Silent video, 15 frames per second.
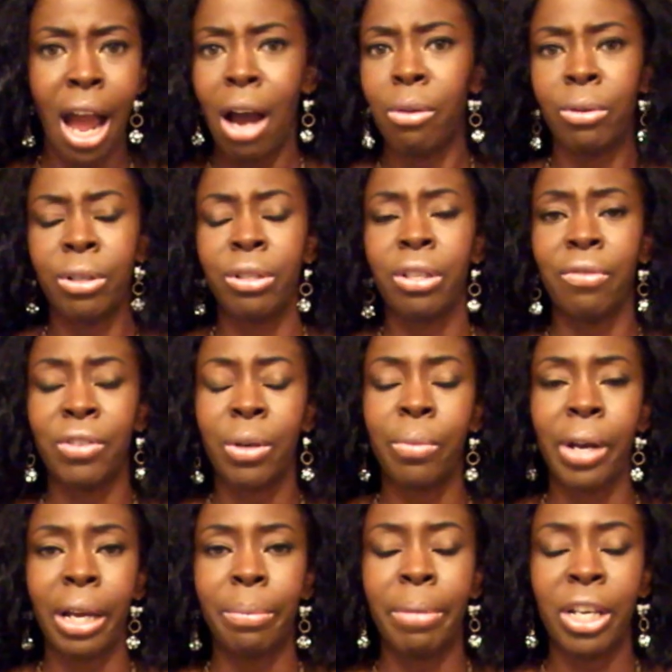hours of
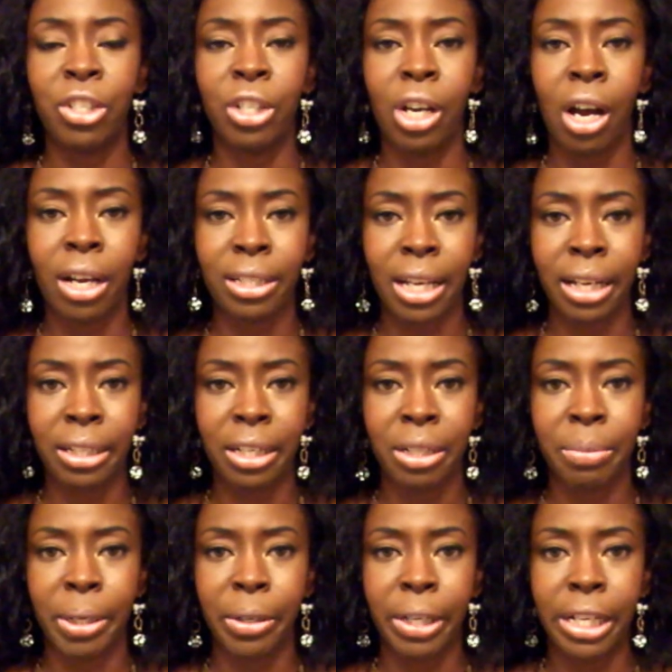direct patient contact
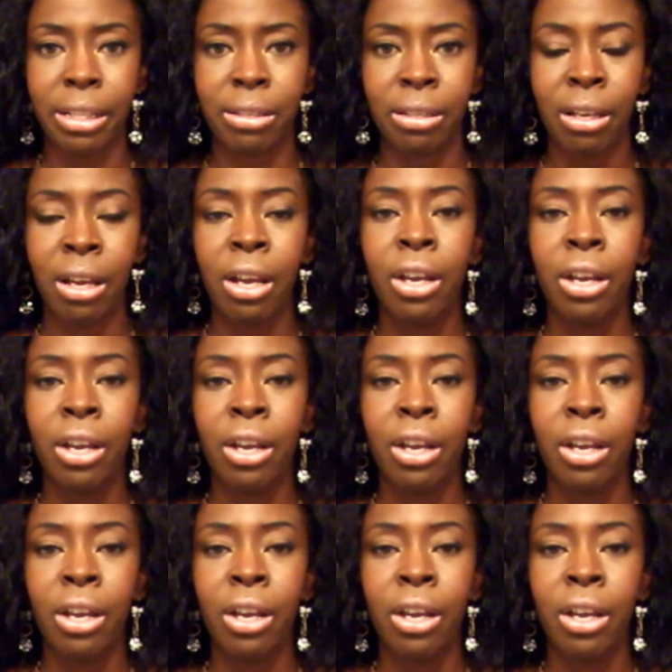experience.